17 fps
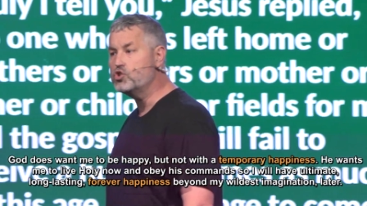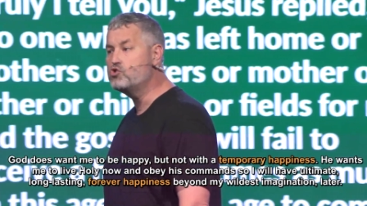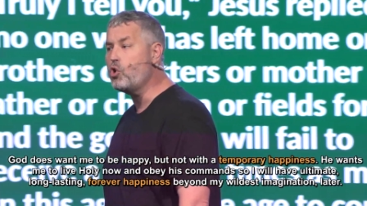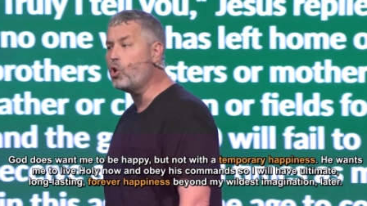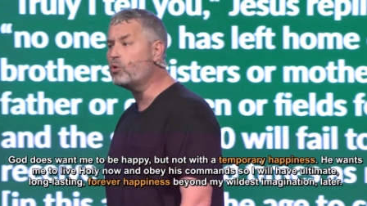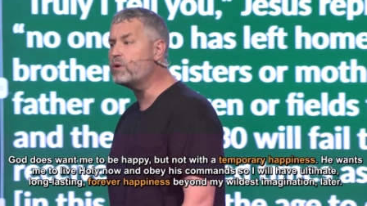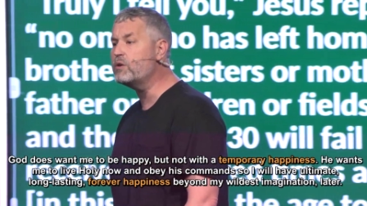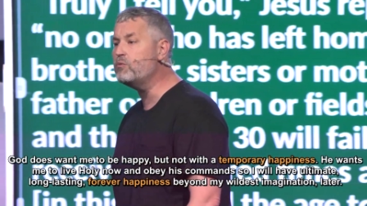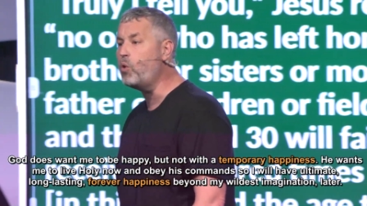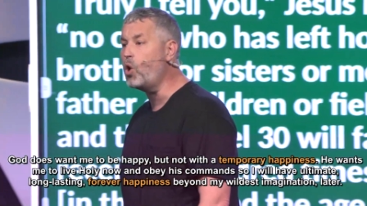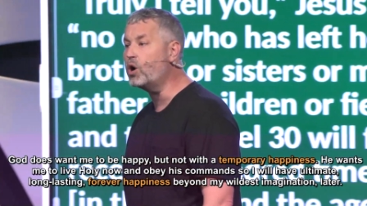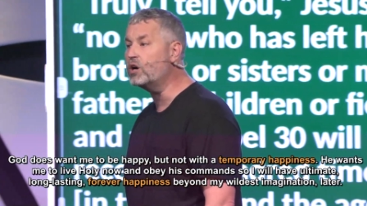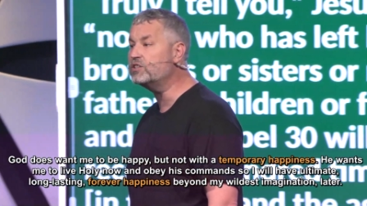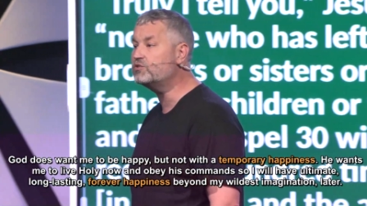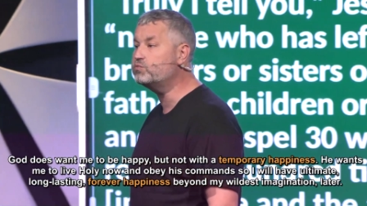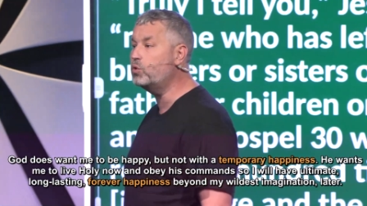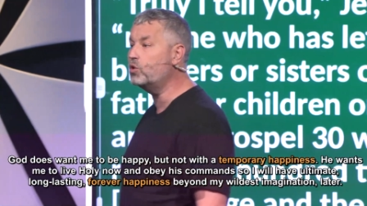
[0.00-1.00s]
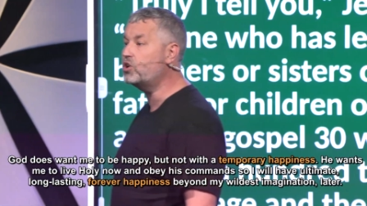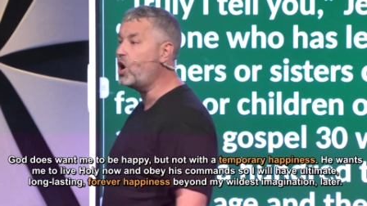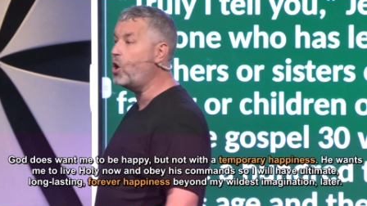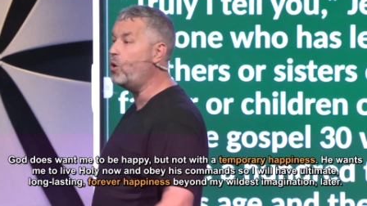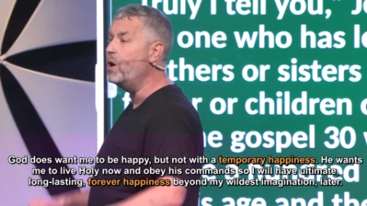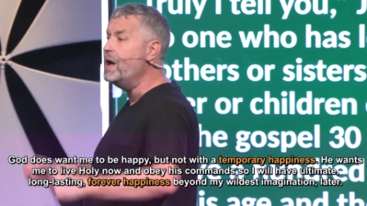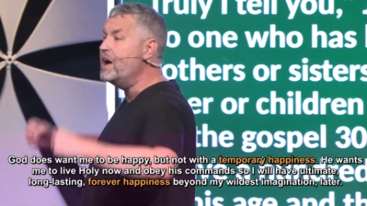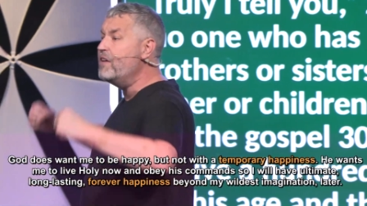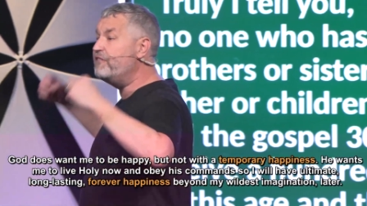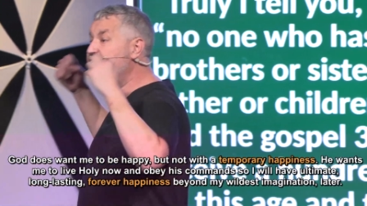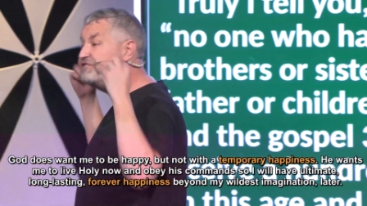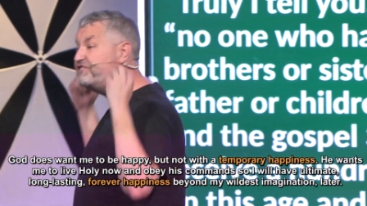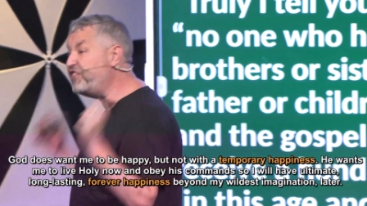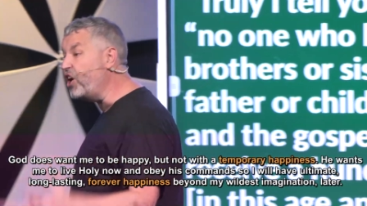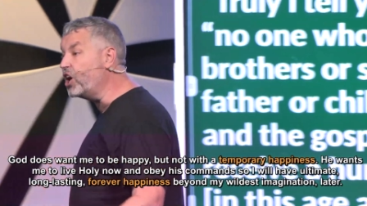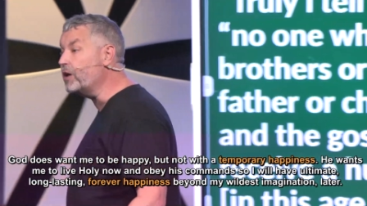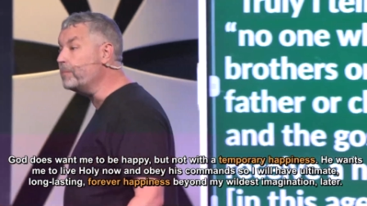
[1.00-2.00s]
Your rewards will go
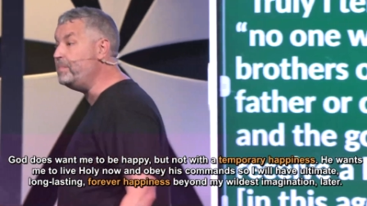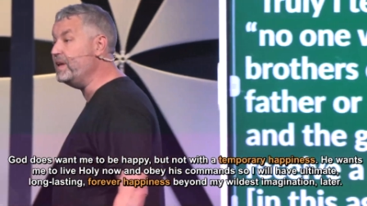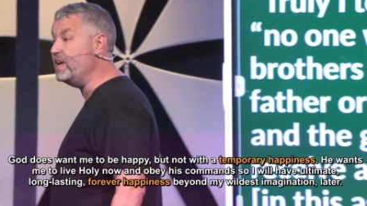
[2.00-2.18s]
far